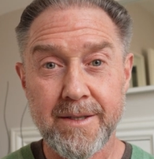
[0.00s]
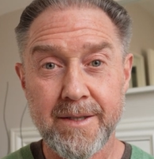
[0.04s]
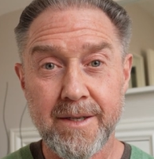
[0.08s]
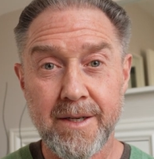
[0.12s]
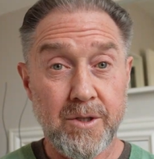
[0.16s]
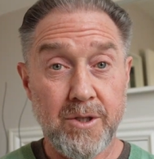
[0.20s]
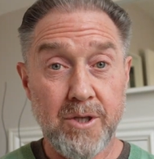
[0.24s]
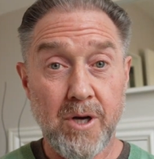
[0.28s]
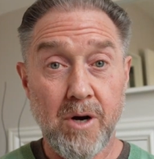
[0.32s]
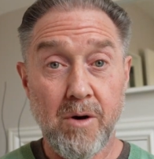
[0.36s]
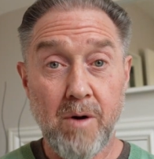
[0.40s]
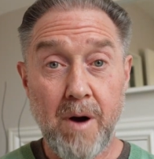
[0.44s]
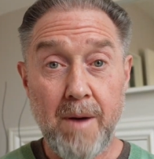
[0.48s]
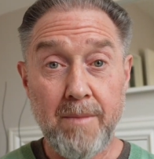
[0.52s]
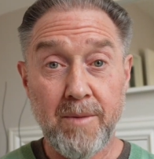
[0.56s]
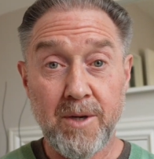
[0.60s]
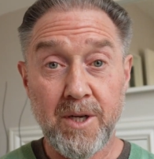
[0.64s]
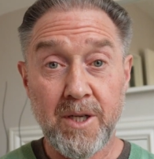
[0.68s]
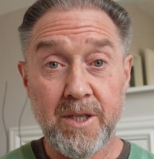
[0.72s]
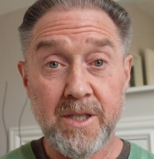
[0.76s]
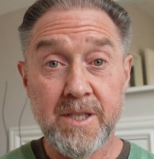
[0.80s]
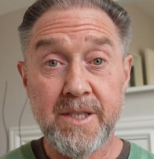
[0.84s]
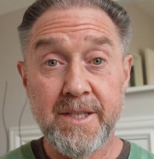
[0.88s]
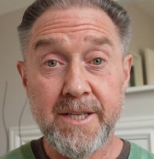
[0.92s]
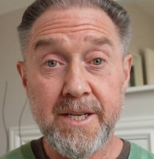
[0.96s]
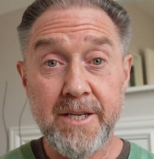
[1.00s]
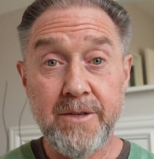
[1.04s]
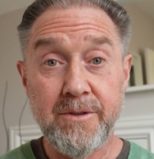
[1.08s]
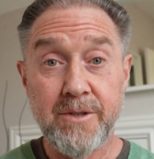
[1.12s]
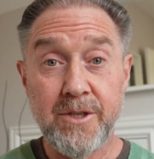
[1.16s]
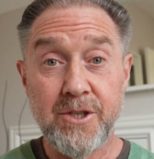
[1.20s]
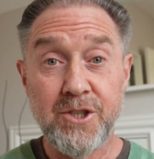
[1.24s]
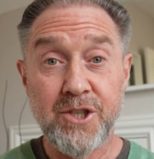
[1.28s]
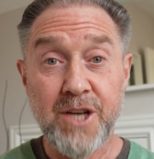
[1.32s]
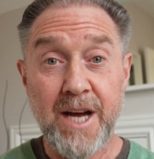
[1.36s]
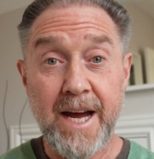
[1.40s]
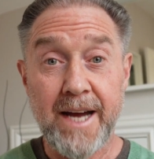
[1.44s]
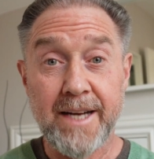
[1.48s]
So I'm going to continue to
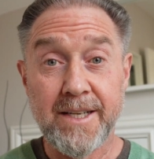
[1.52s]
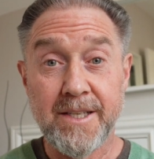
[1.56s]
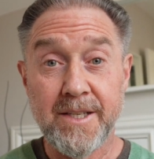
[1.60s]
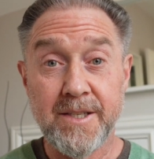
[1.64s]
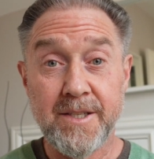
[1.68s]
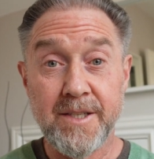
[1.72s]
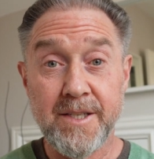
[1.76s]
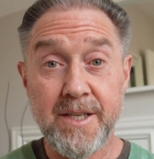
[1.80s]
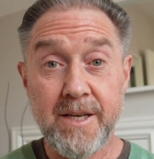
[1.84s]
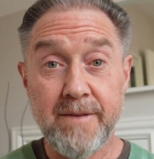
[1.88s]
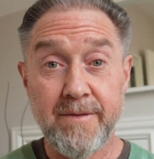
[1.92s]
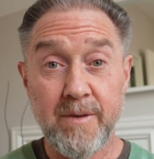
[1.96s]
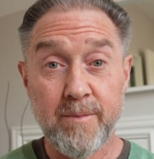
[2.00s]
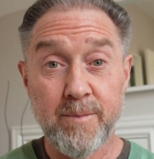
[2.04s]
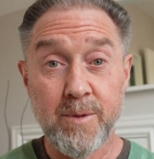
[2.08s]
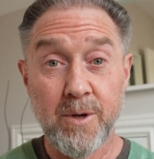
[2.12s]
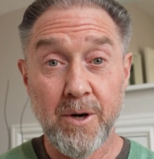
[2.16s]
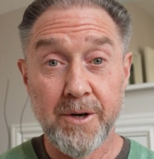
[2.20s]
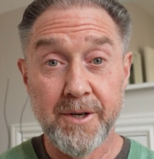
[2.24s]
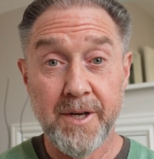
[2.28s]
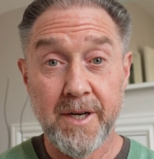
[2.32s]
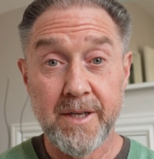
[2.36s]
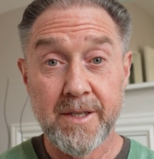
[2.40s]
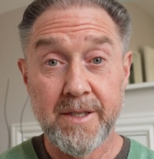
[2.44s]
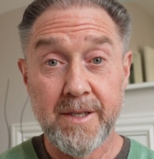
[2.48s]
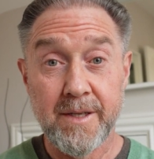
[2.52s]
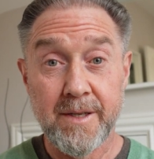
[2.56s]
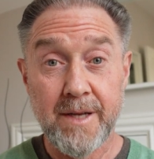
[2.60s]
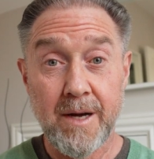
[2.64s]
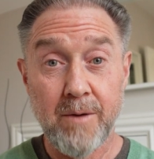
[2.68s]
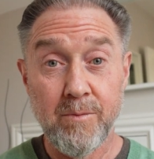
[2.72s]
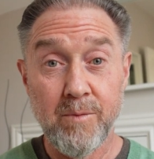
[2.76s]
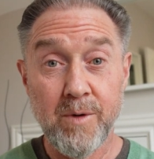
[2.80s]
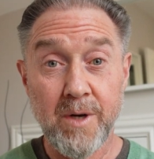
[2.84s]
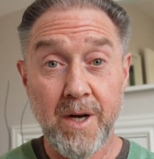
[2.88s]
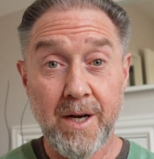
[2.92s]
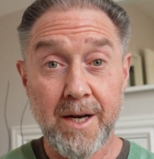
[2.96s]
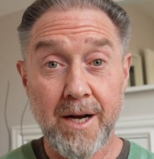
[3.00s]
check to see if a product that
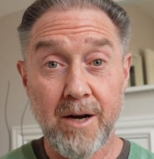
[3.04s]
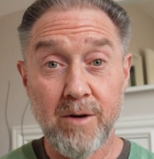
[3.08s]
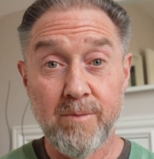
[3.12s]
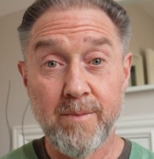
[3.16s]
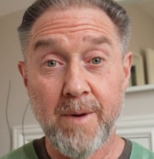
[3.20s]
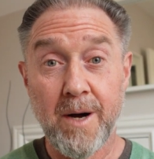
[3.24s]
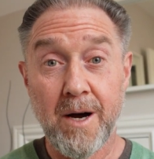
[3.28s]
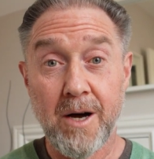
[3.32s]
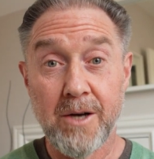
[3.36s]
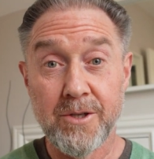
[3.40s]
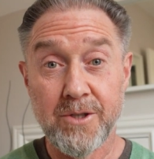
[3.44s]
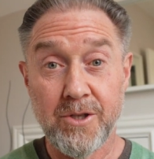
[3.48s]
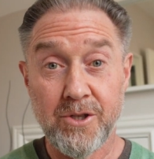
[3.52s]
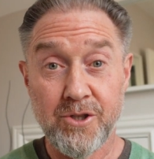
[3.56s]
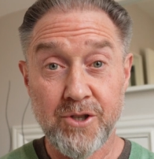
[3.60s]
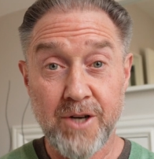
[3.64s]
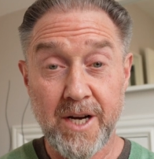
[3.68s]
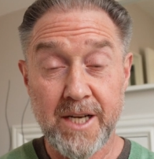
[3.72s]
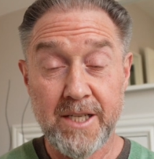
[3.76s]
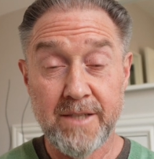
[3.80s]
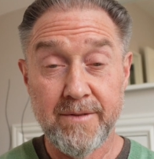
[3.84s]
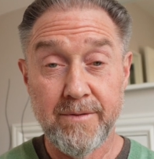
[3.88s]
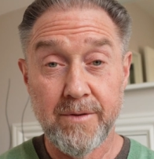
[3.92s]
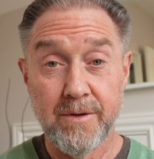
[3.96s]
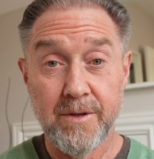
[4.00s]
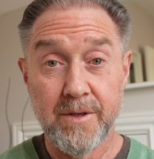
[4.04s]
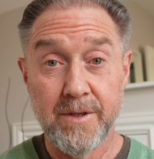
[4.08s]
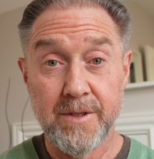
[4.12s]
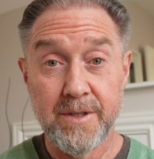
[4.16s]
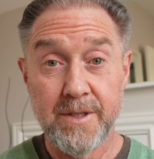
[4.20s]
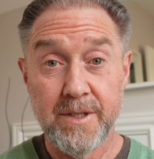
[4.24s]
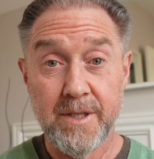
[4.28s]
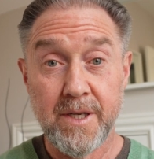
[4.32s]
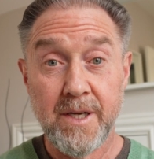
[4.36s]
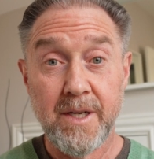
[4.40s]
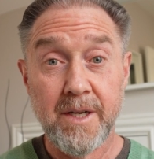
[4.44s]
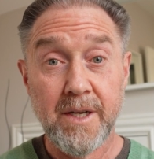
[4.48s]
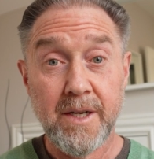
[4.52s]
will allow partial
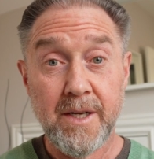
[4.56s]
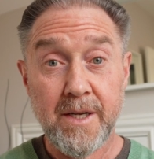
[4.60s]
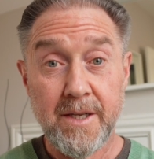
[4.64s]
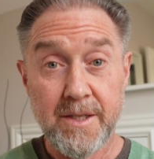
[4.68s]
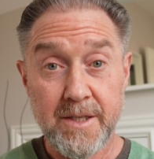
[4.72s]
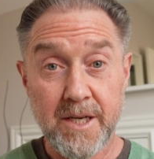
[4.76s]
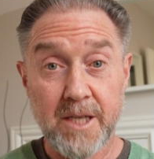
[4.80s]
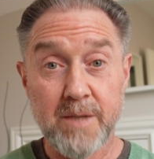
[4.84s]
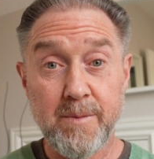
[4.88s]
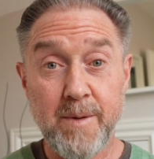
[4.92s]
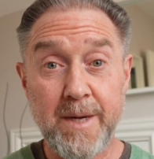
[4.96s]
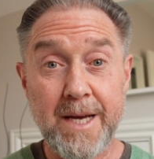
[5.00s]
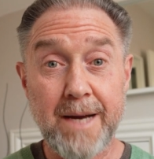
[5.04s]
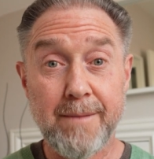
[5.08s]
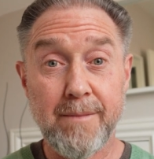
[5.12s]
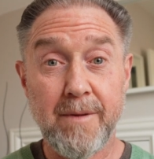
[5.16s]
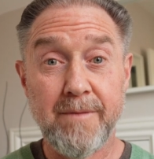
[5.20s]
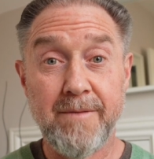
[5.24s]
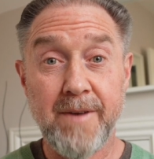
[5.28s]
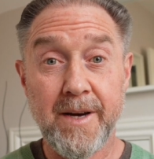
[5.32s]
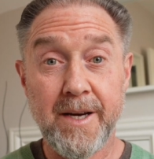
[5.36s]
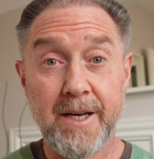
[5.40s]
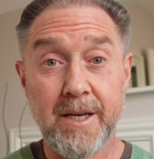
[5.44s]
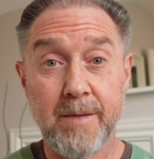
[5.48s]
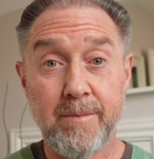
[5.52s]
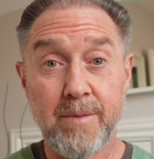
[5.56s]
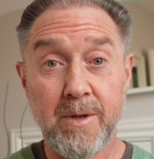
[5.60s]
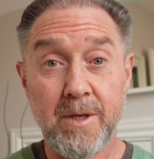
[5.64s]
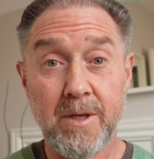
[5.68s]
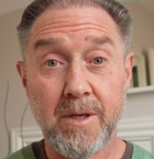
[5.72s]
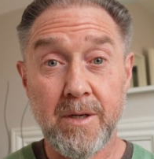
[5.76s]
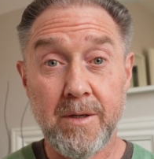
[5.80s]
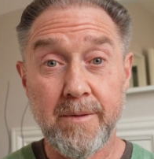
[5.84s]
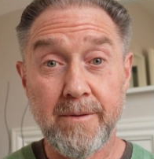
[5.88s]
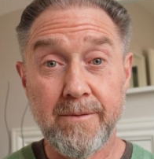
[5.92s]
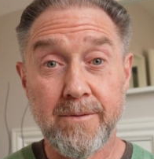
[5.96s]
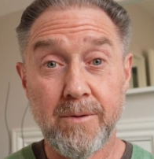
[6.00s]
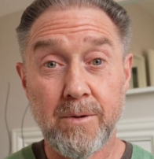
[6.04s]
transfers does become
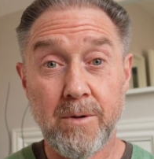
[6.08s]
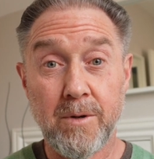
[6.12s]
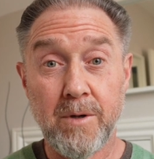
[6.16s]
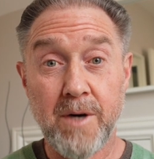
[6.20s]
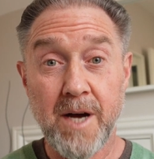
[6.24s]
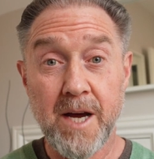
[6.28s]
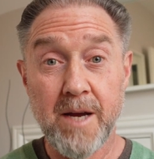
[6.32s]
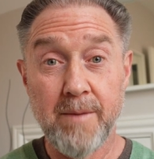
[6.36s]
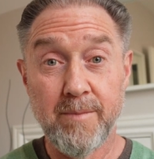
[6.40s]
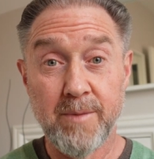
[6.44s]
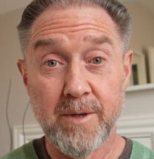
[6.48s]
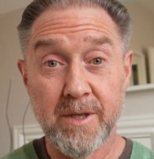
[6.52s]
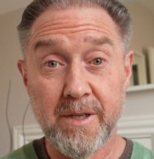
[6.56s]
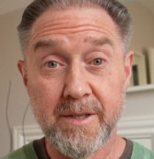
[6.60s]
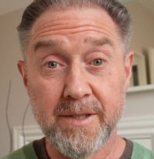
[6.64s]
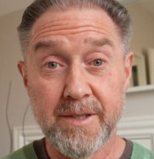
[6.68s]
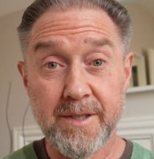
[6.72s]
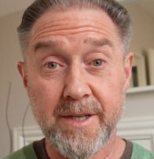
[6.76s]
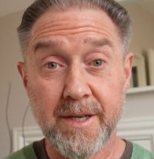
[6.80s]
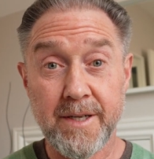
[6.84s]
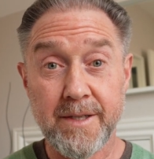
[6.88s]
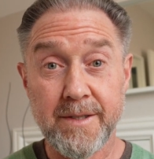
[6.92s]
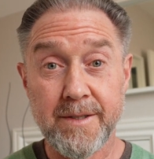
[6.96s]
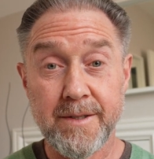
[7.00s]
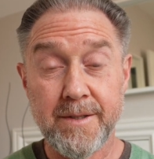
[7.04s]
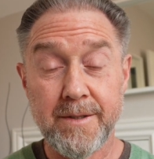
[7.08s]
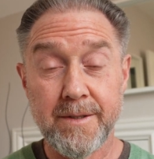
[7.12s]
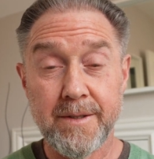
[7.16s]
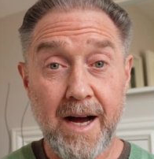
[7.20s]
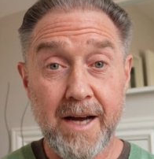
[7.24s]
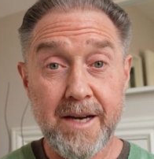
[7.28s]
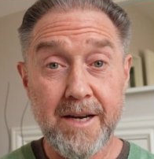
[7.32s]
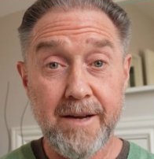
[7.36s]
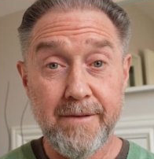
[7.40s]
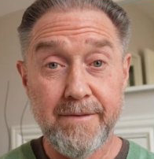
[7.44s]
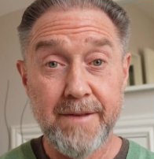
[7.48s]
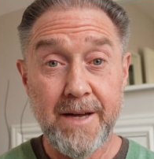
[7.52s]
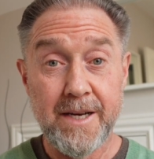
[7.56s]
available before April the 6th,
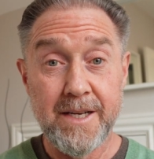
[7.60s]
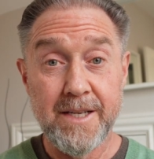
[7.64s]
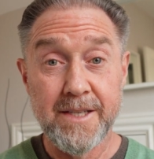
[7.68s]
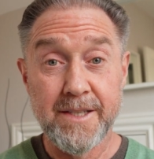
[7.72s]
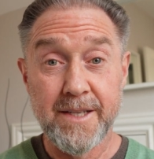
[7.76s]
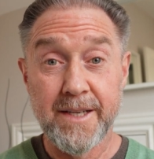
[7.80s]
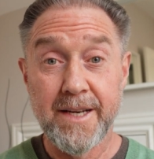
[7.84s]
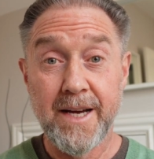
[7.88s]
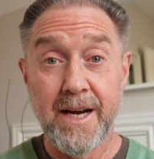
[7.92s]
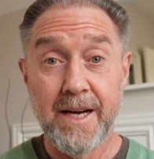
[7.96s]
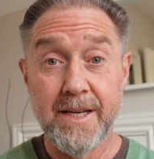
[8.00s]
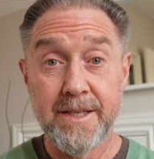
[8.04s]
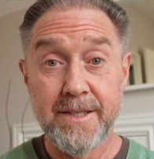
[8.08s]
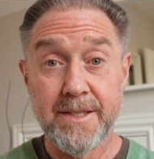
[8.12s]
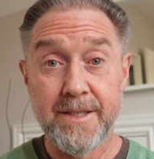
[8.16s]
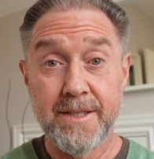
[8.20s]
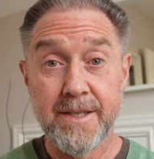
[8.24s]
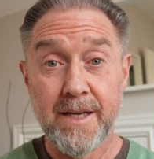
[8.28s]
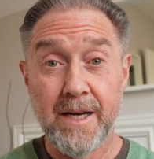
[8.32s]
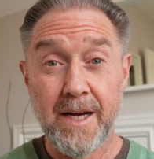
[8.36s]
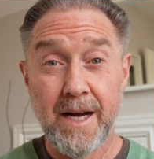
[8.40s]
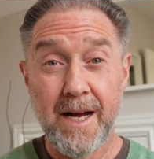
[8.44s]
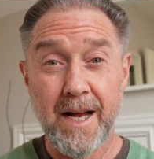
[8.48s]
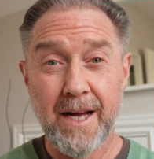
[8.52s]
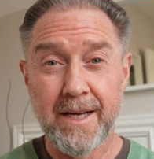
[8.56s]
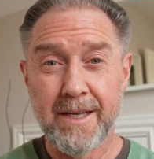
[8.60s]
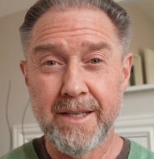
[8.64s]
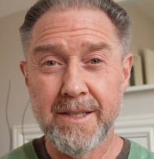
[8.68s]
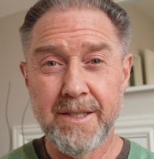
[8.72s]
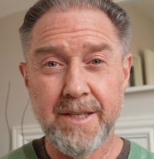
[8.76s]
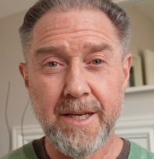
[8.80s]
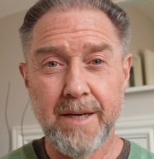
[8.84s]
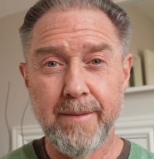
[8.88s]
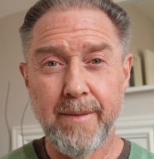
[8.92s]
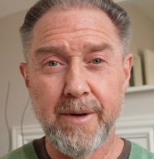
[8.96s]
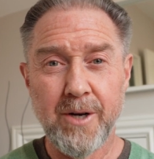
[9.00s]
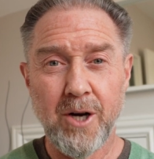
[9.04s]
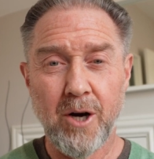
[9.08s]
and if that is the case, I'll
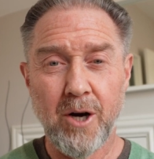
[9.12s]
consider my